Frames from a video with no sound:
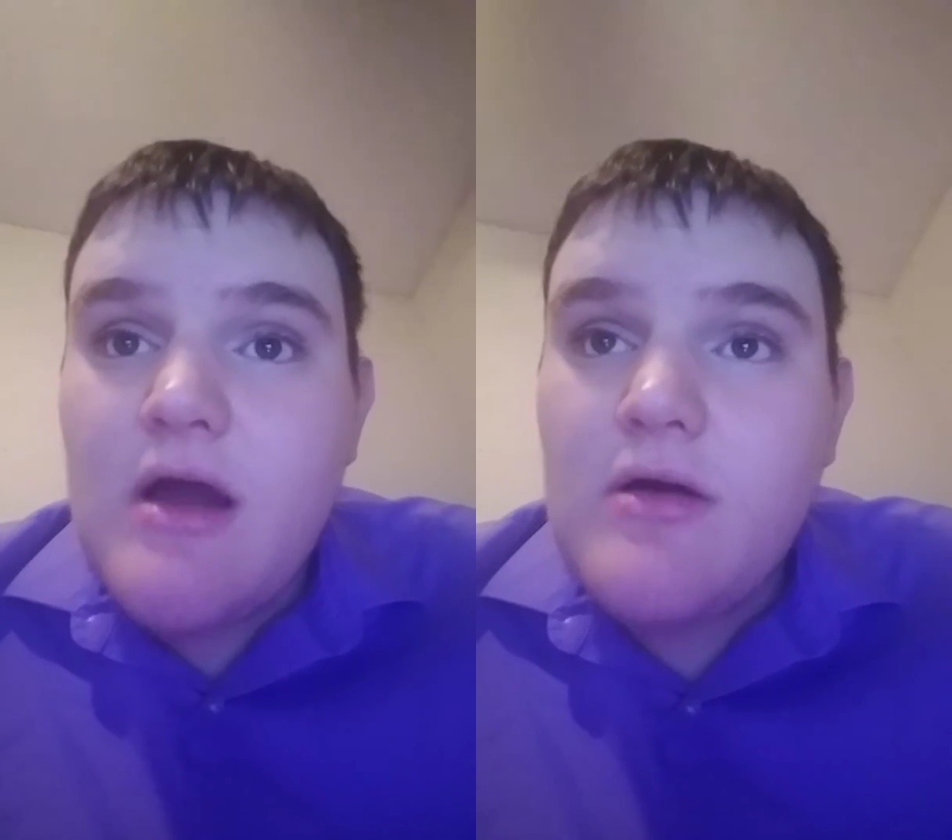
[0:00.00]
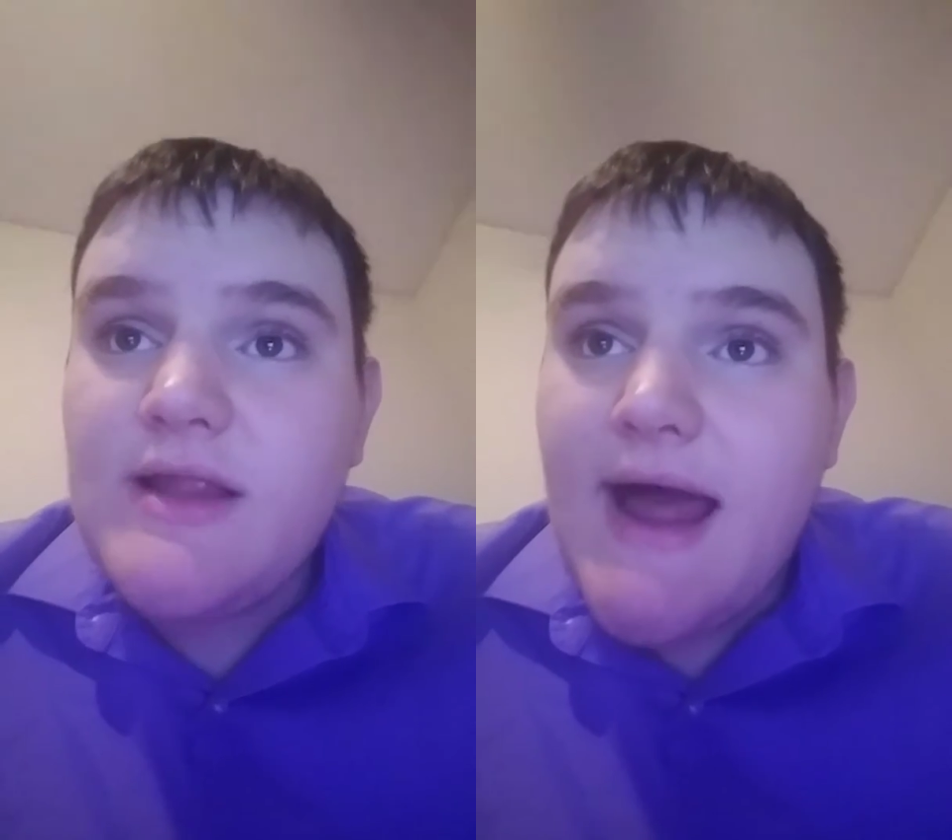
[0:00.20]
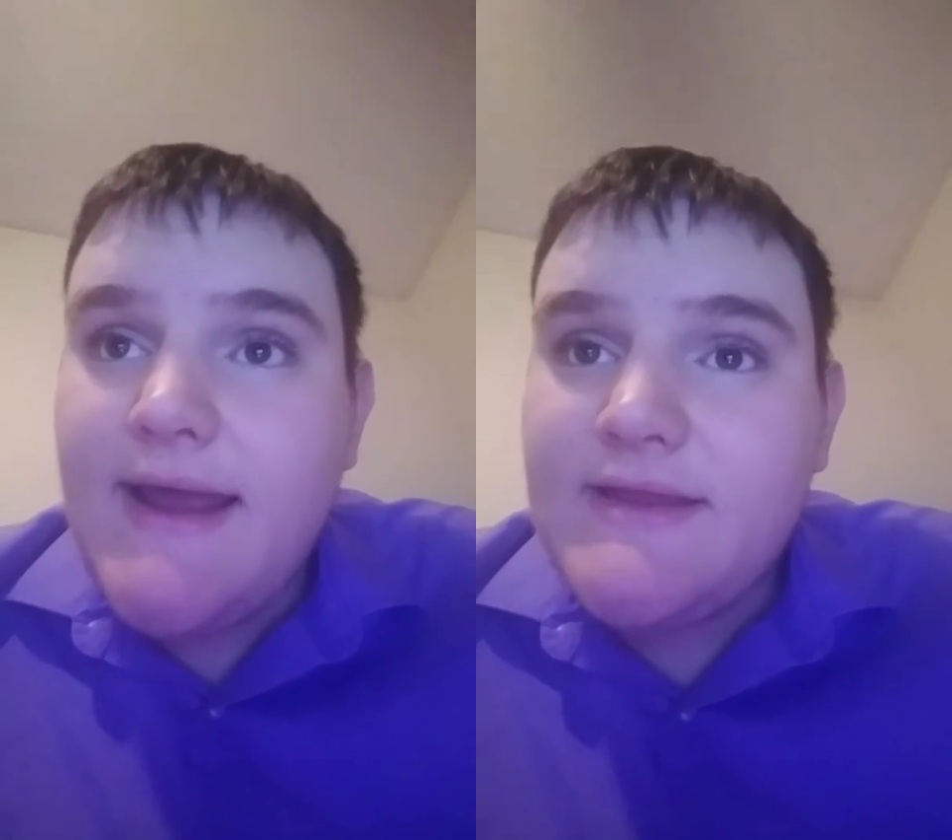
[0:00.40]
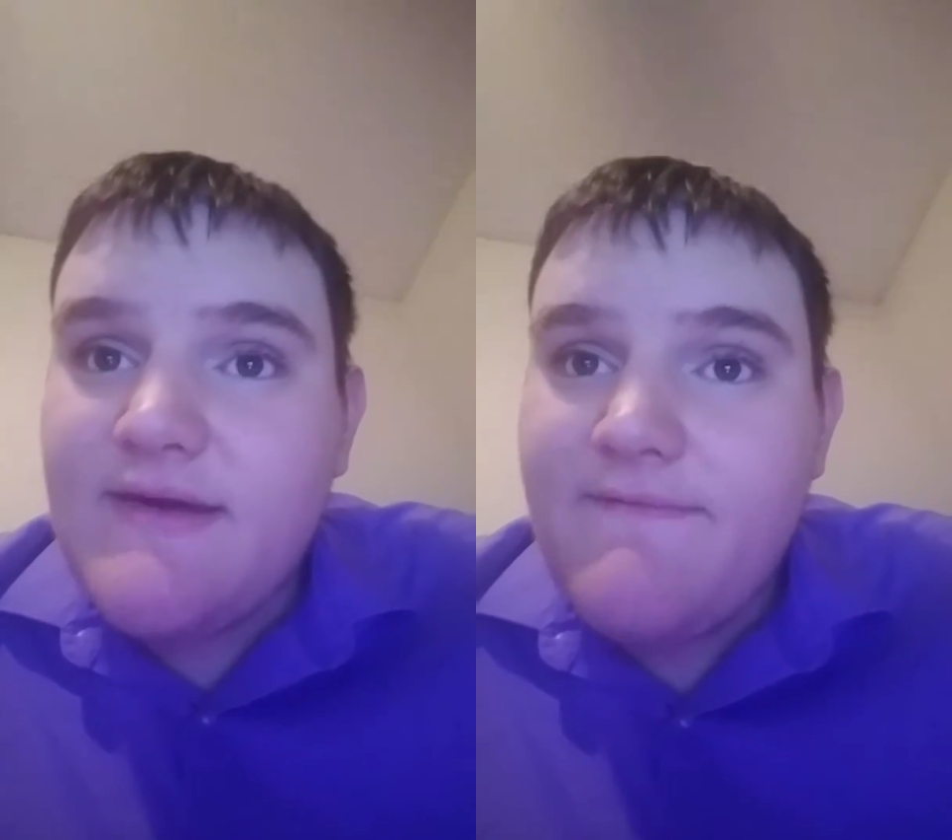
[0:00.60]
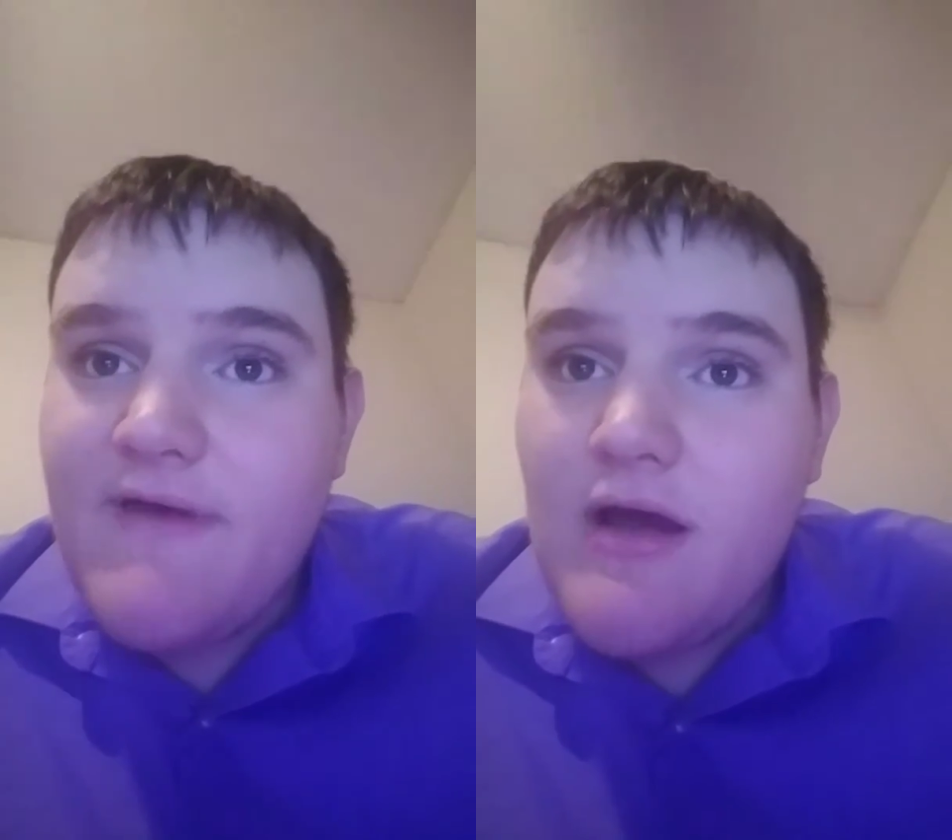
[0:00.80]
don't like
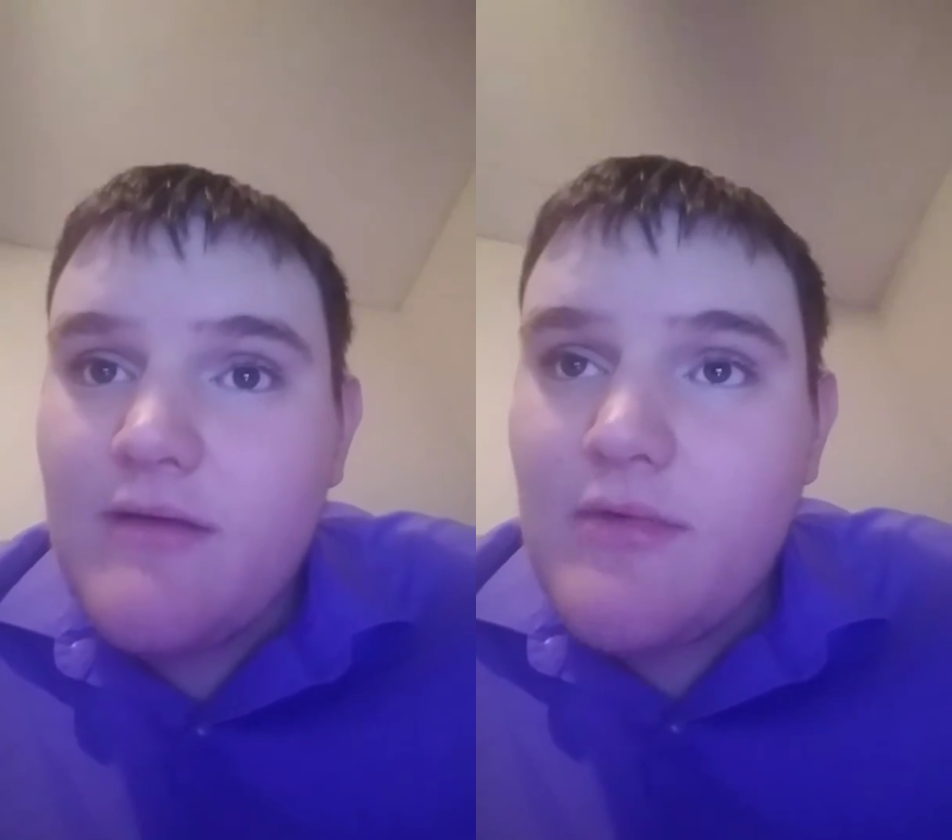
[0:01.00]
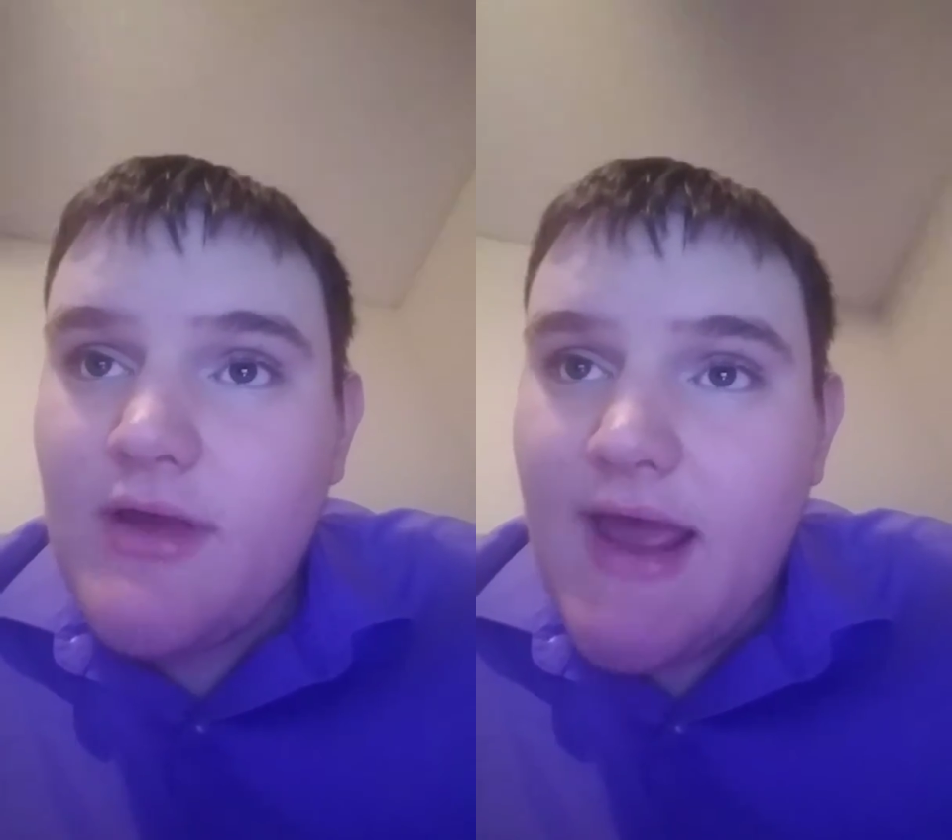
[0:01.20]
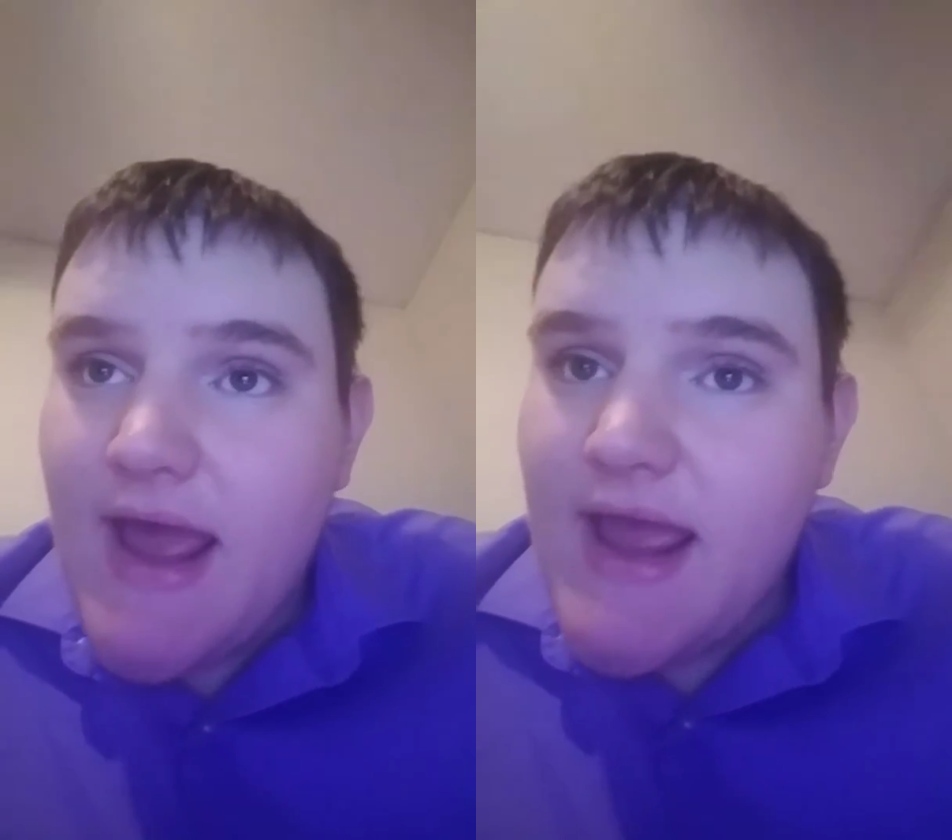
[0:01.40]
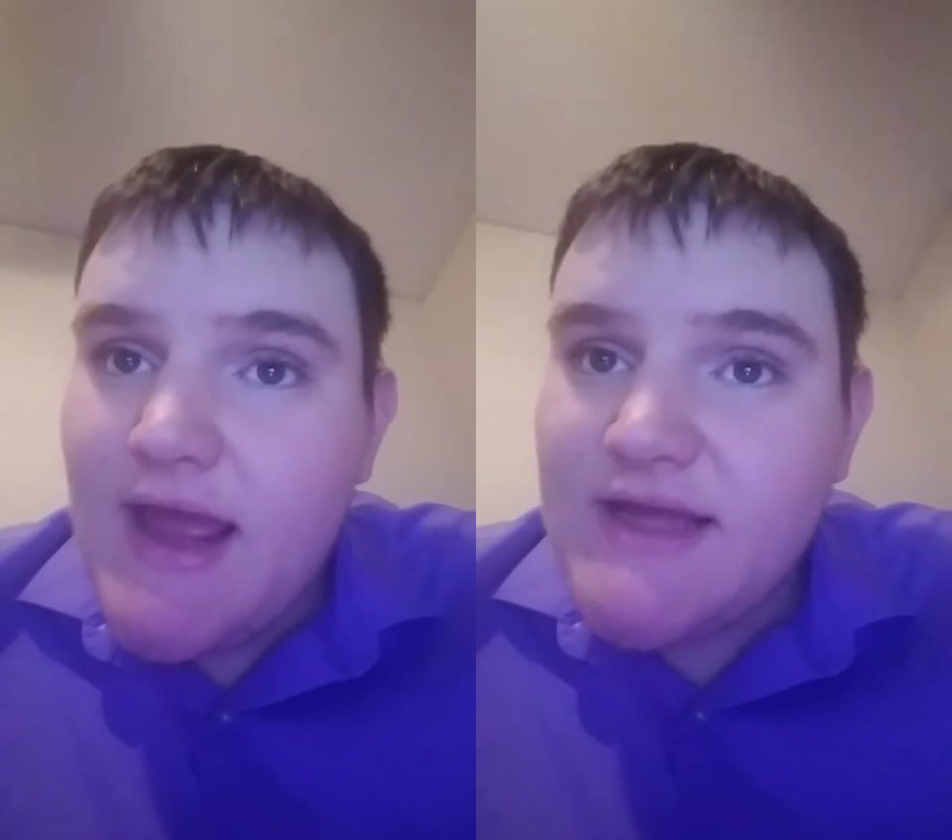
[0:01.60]
the film, okay?